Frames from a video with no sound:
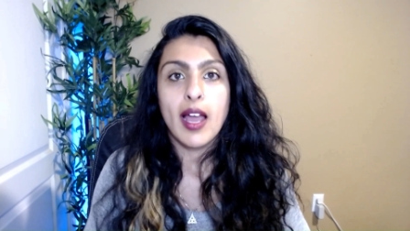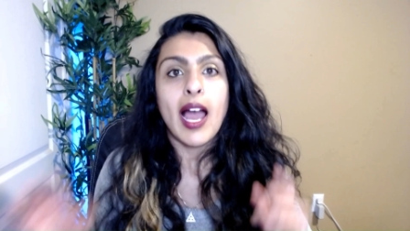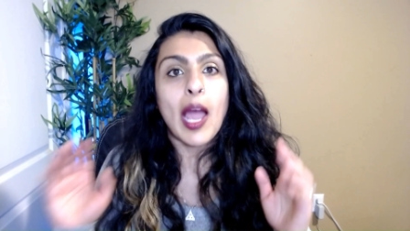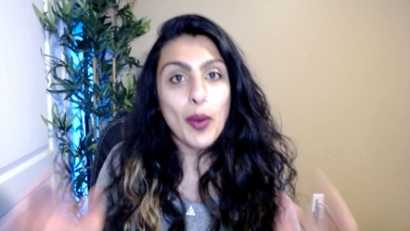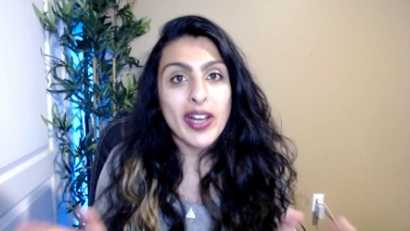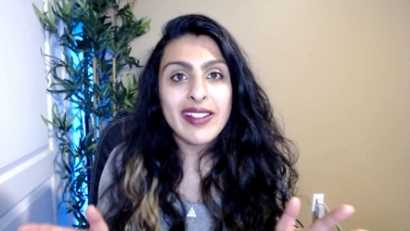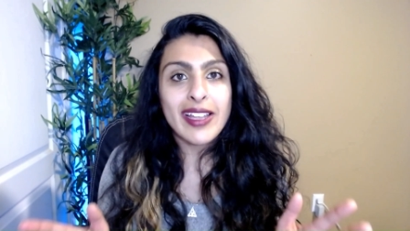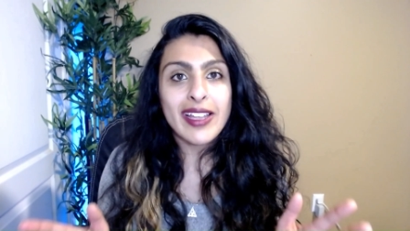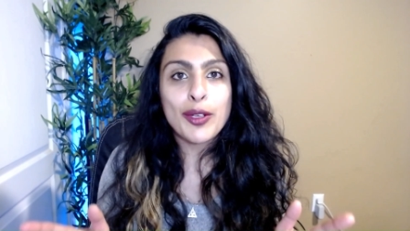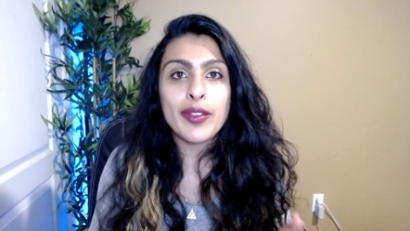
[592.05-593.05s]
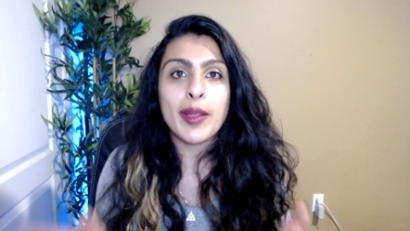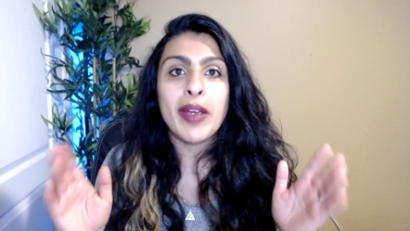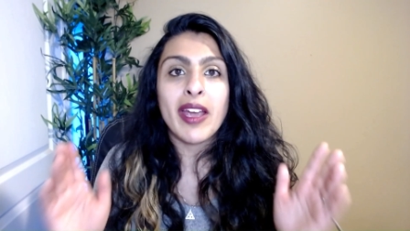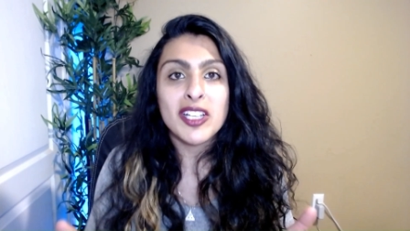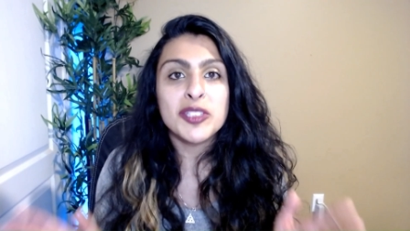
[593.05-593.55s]
I want to let you know that my
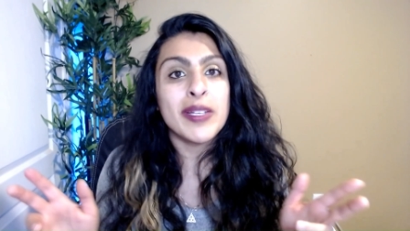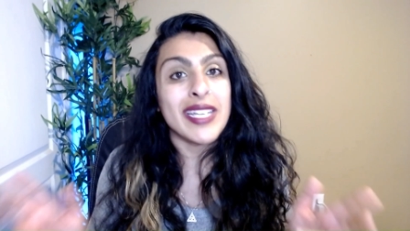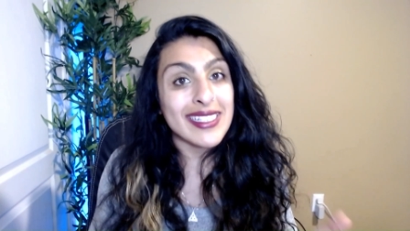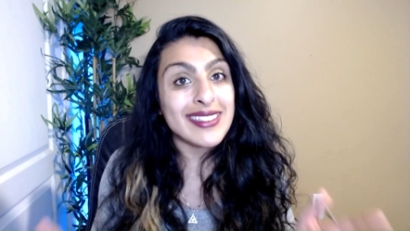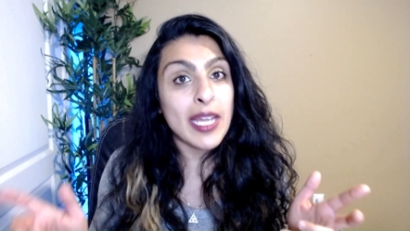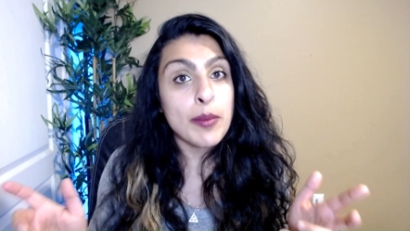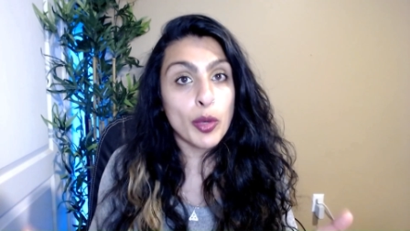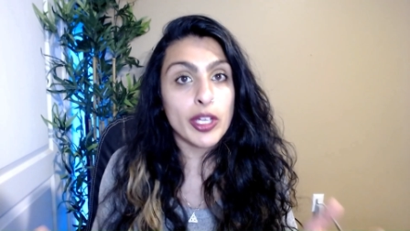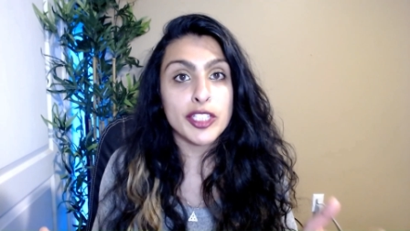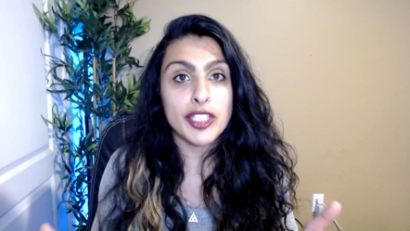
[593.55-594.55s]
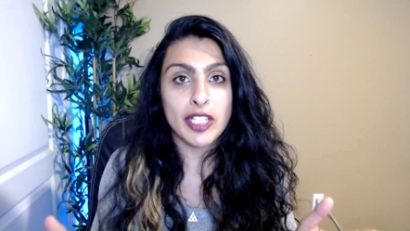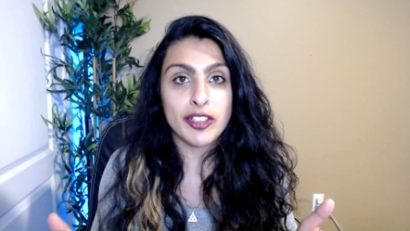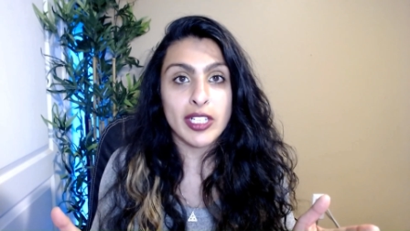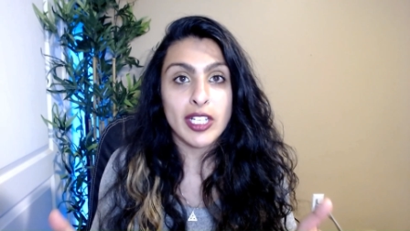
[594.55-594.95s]
husband is a mortgage agent.